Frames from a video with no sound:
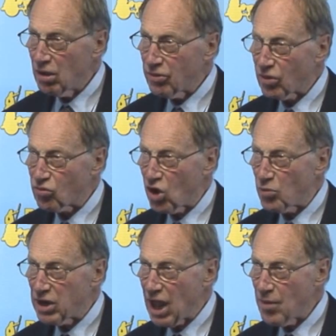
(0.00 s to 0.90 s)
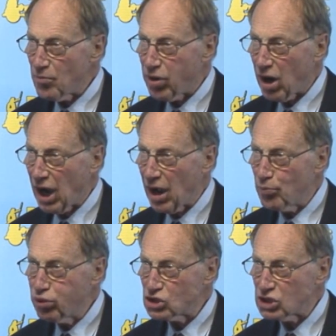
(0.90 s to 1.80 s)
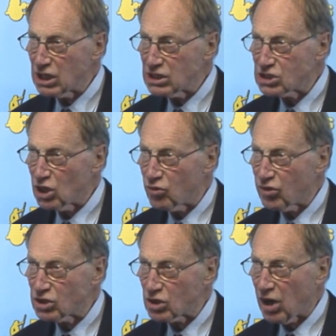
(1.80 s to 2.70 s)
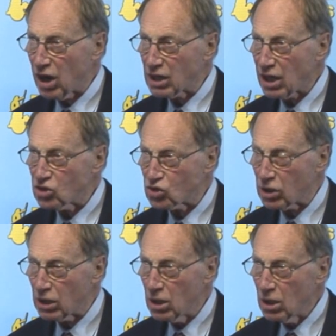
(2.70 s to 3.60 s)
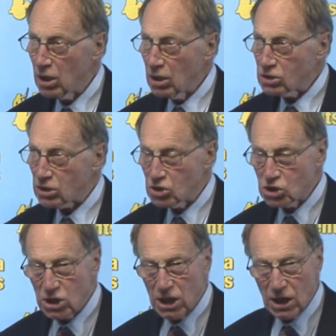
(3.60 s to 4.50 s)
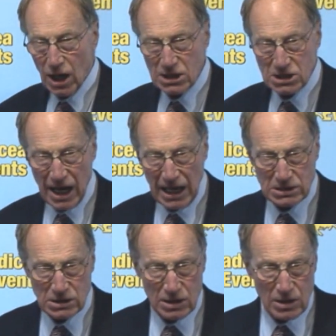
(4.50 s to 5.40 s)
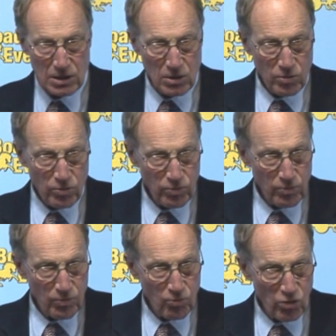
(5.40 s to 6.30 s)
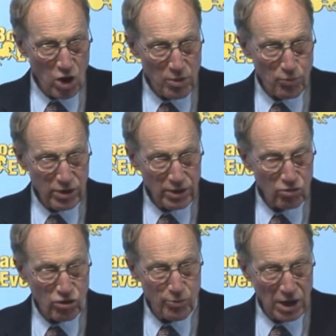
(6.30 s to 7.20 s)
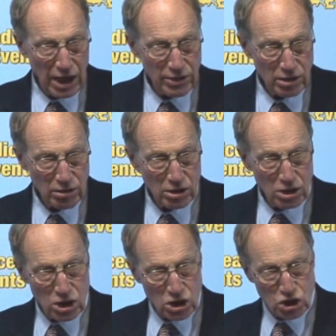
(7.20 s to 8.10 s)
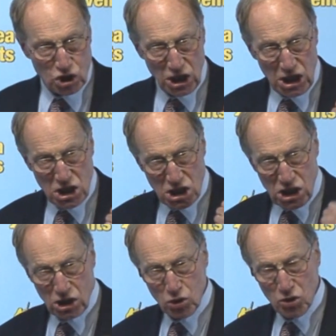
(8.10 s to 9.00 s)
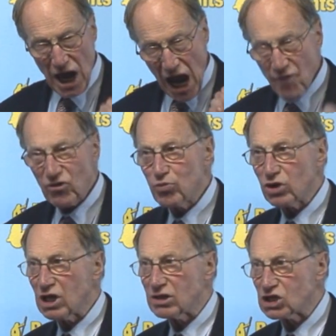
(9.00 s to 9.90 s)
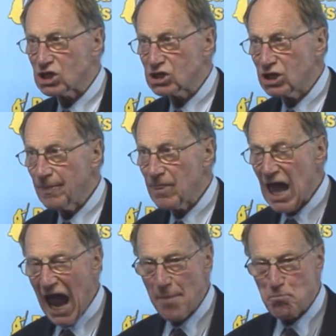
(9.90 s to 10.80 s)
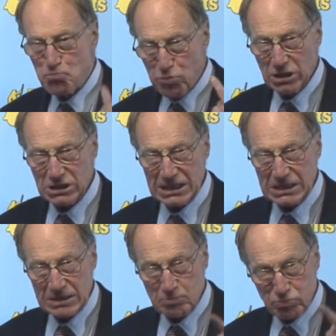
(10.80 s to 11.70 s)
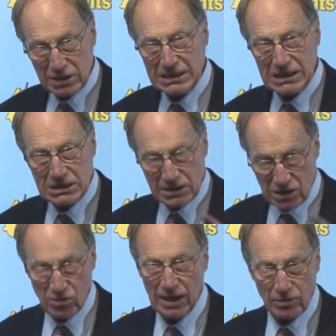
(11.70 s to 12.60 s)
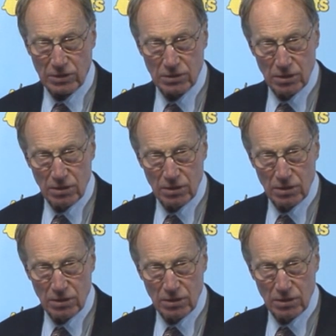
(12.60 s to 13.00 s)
the Roman Empire, pushing itself onto our country. So she attacked Roman London. She killed everybody in the city and burnt it completely to the ground.